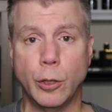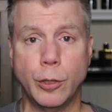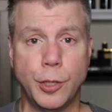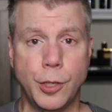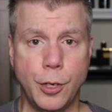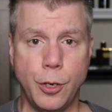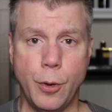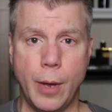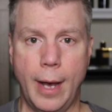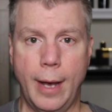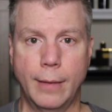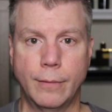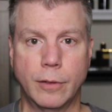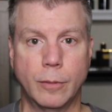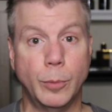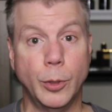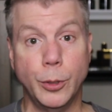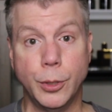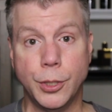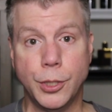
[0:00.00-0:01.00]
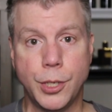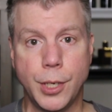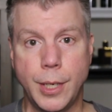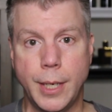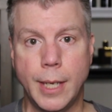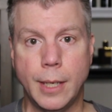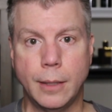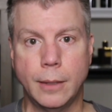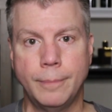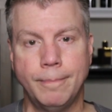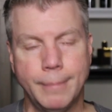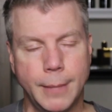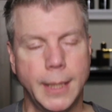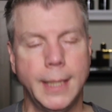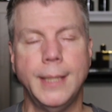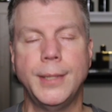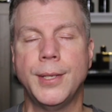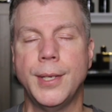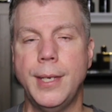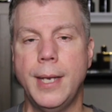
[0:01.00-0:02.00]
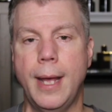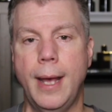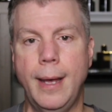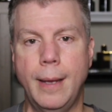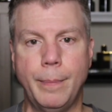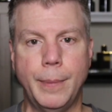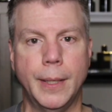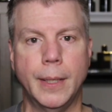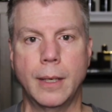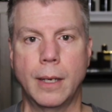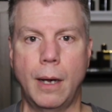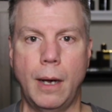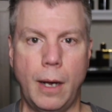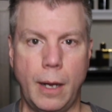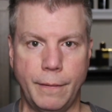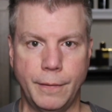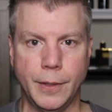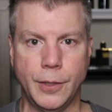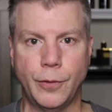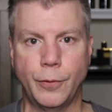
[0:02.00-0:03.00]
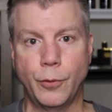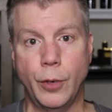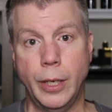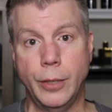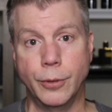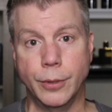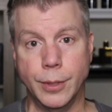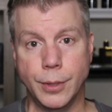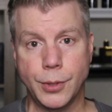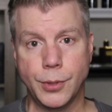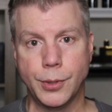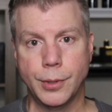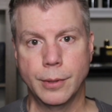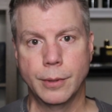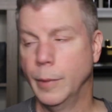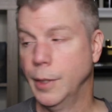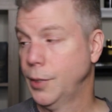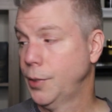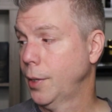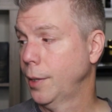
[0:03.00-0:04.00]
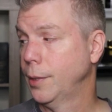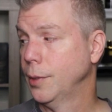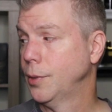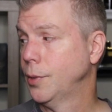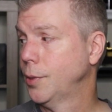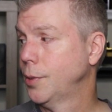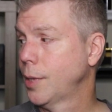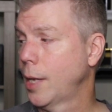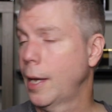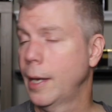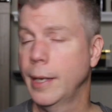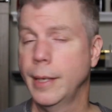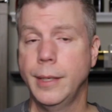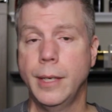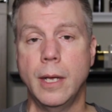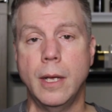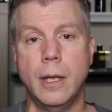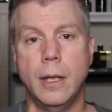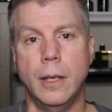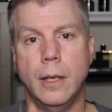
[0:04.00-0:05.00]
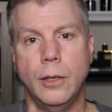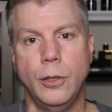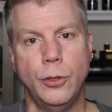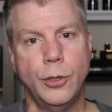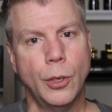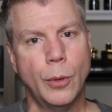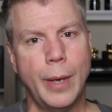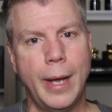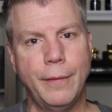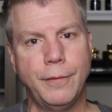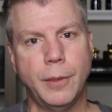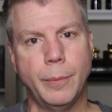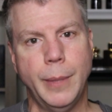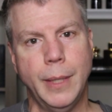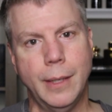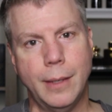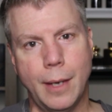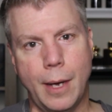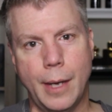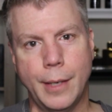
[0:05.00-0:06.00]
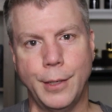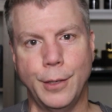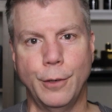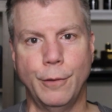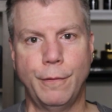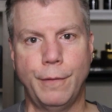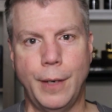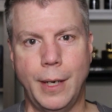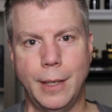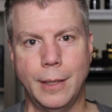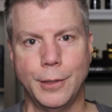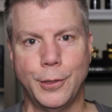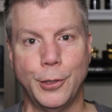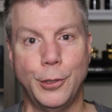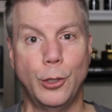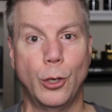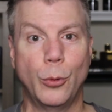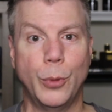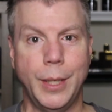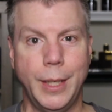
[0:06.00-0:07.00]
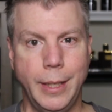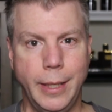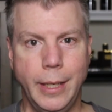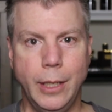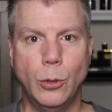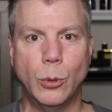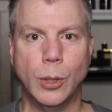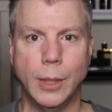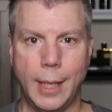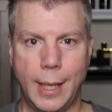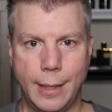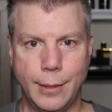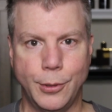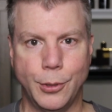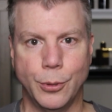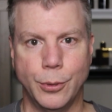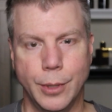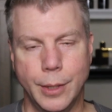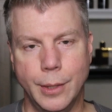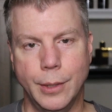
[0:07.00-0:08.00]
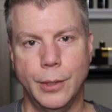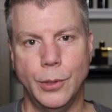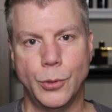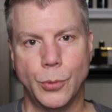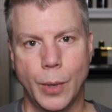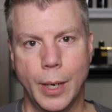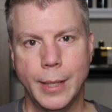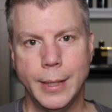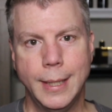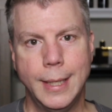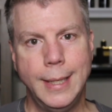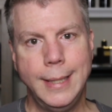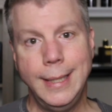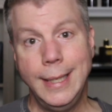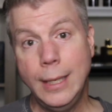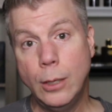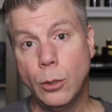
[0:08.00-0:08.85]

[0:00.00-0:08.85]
version you have of Bleu de Chanel, it's an epic office fragrance. I'm gonna set this aside. You don't have to be an audiophile to know what an equalizer is, right? An